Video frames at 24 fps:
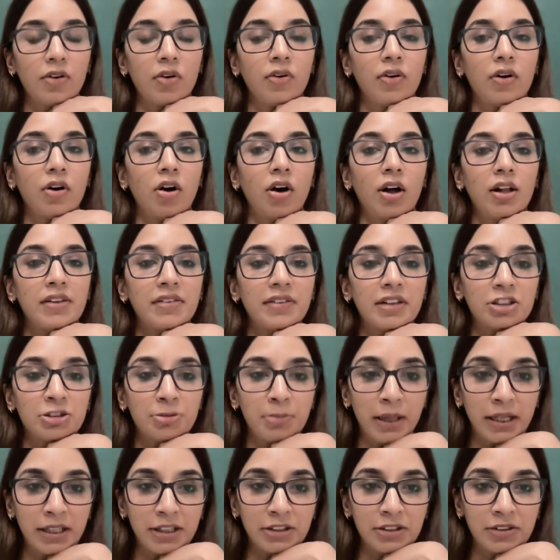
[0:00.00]
all such
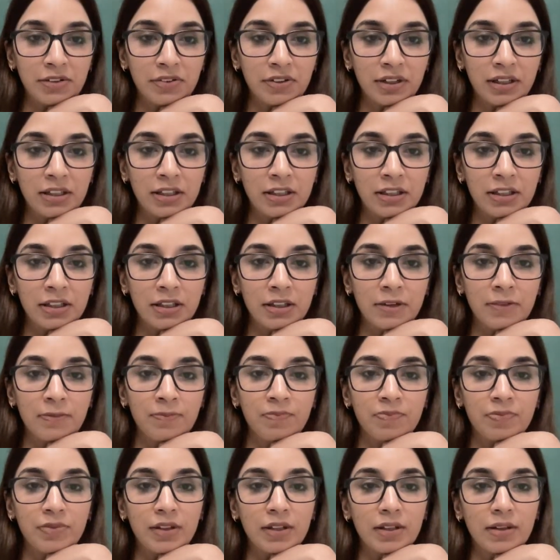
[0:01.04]
matters under
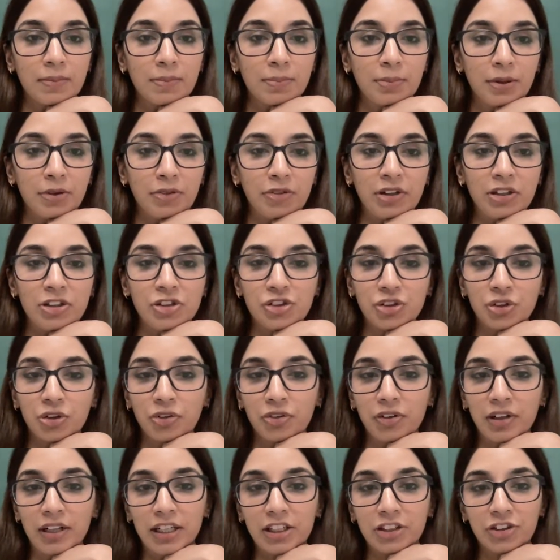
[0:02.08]
Prevention of
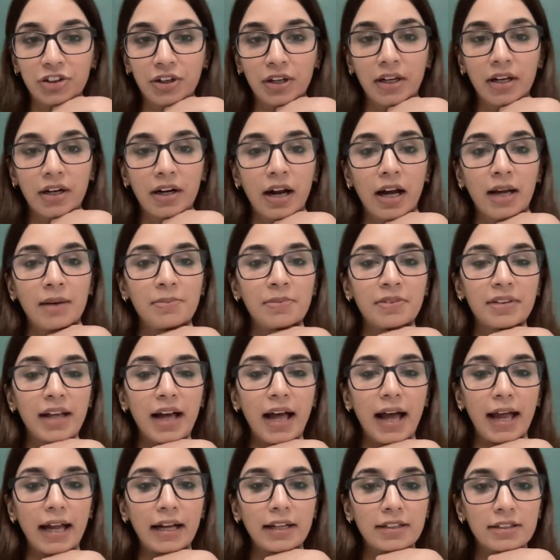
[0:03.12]
Electronic Crimes
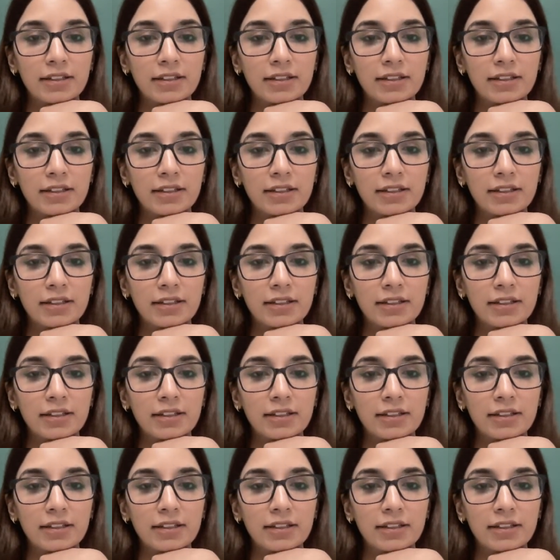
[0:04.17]
Act